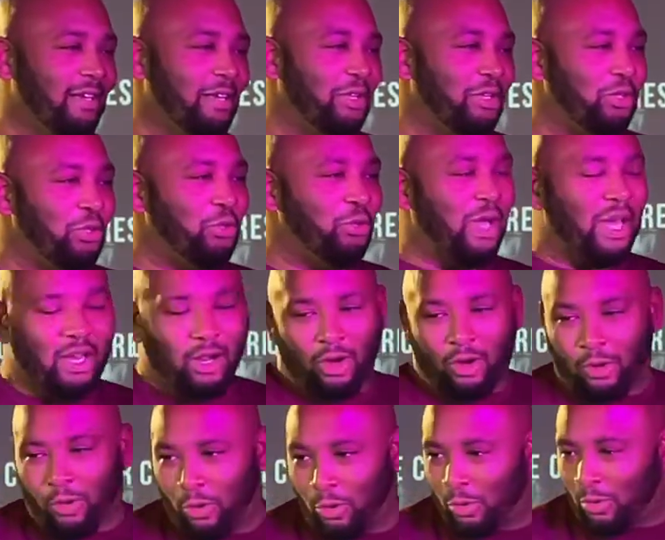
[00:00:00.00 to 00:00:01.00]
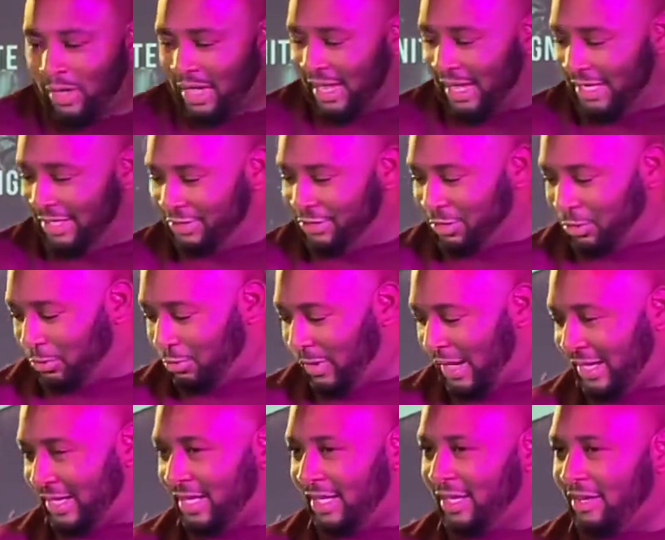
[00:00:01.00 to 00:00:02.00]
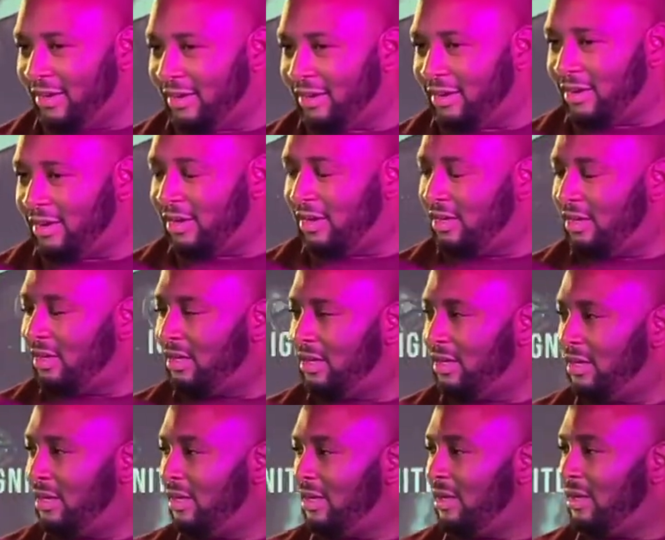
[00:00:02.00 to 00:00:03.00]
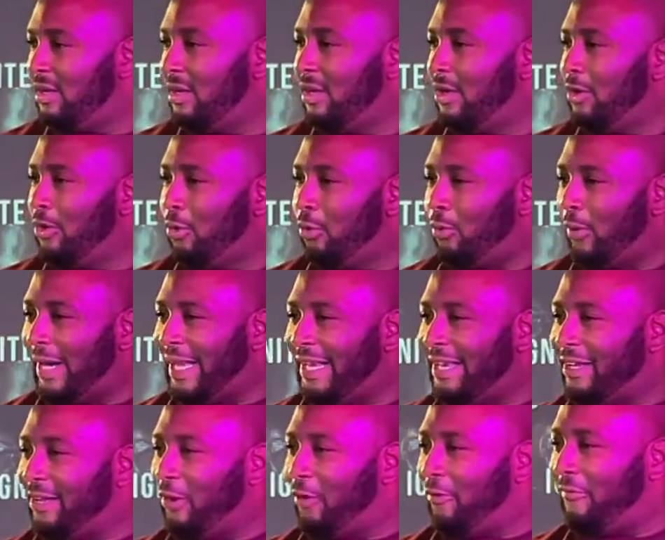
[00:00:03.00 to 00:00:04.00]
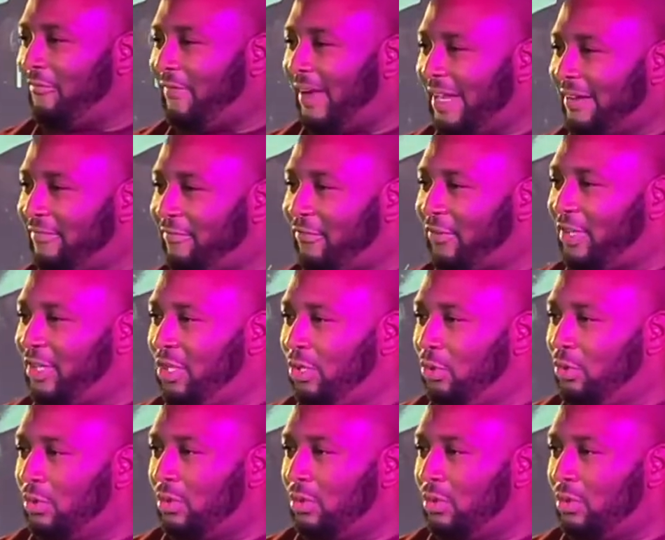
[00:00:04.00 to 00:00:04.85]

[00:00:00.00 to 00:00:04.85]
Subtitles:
You got a whole angel right here ready to go fight for you.